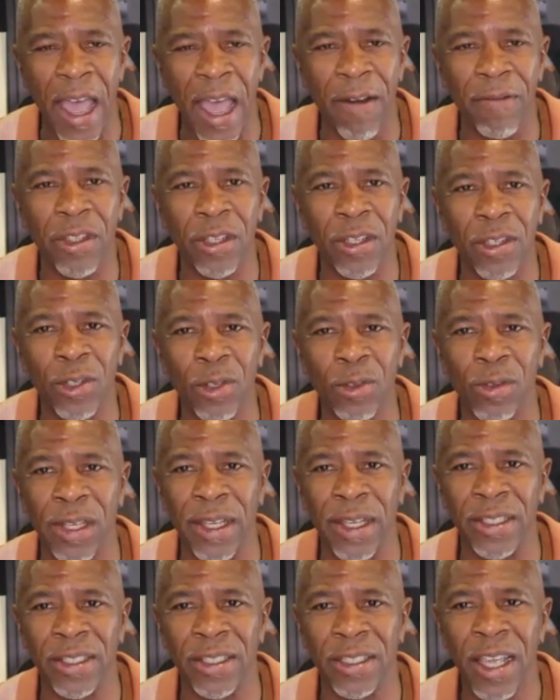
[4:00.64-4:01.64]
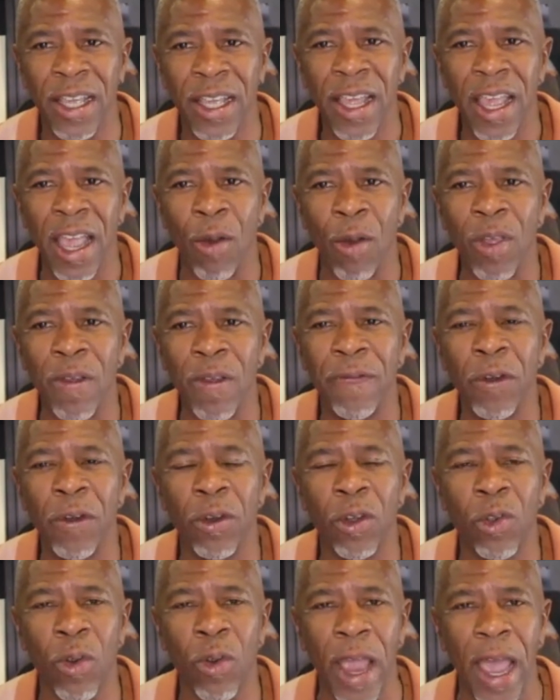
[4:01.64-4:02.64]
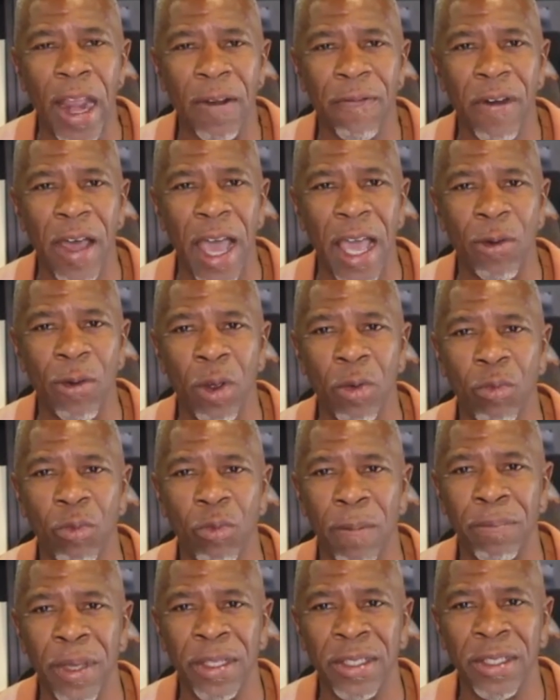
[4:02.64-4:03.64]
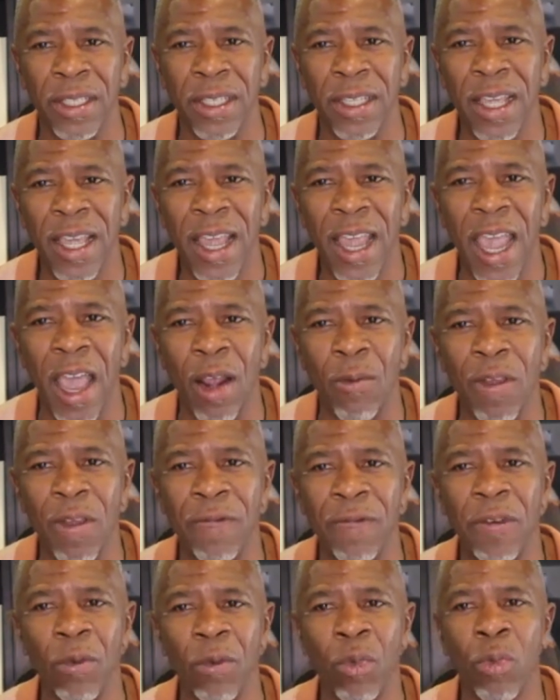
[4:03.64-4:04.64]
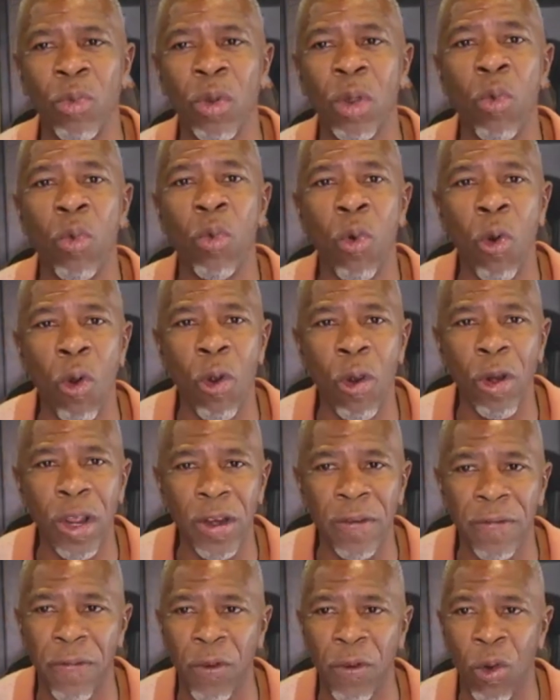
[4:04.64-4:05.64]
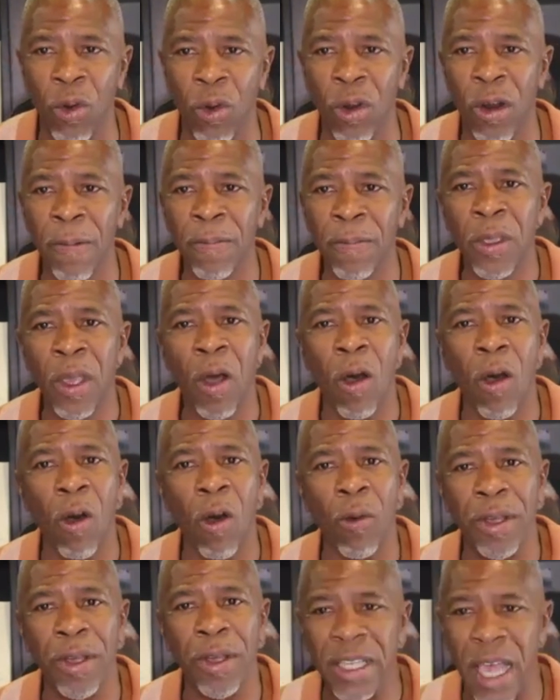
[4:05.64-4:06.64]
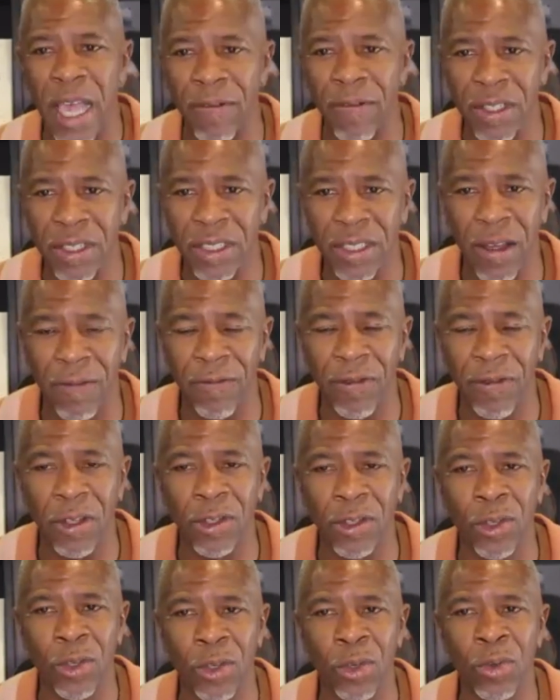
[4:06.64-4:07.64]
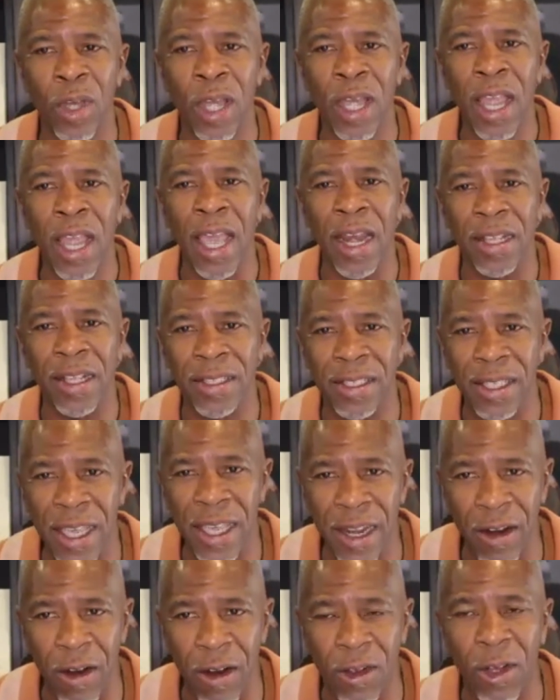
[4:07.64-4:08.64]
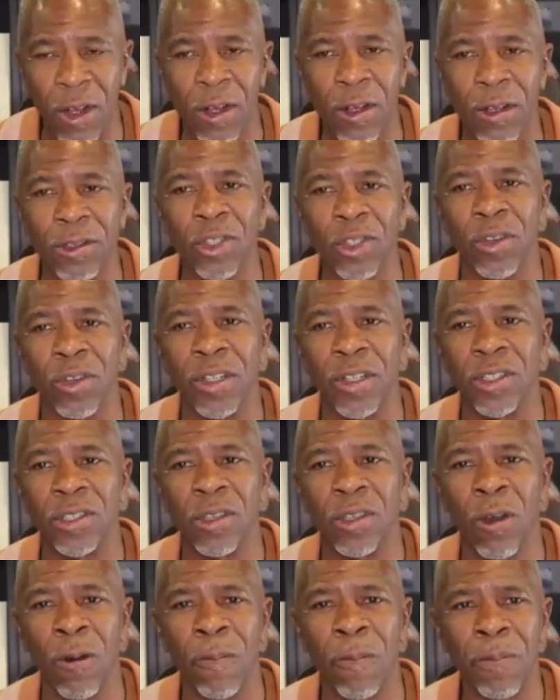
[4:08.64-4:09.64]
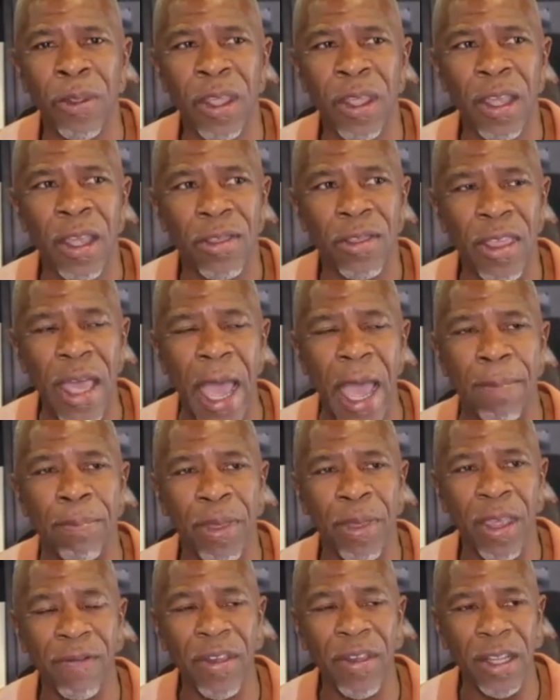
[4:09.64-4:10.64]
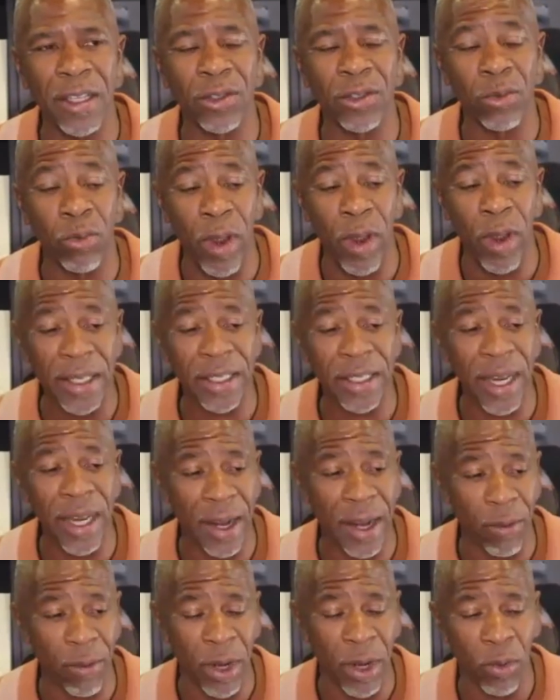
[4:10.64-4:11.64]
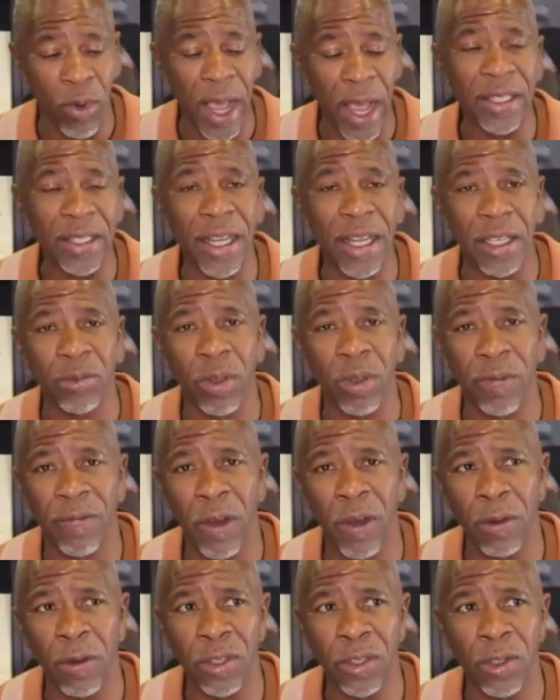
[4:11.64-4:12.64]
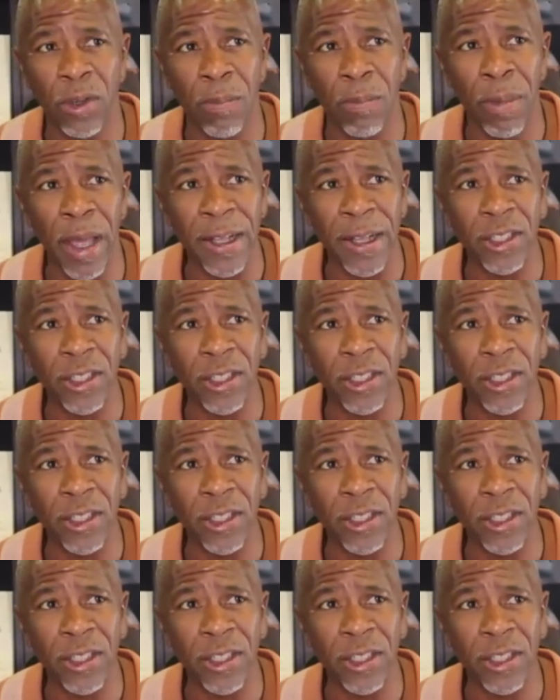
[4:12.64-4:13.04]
to-do lists and we feel gratified when we're busy and we're rewarded for always having stuff to do. And it's in our culture. And so that pivot resonates with folks so much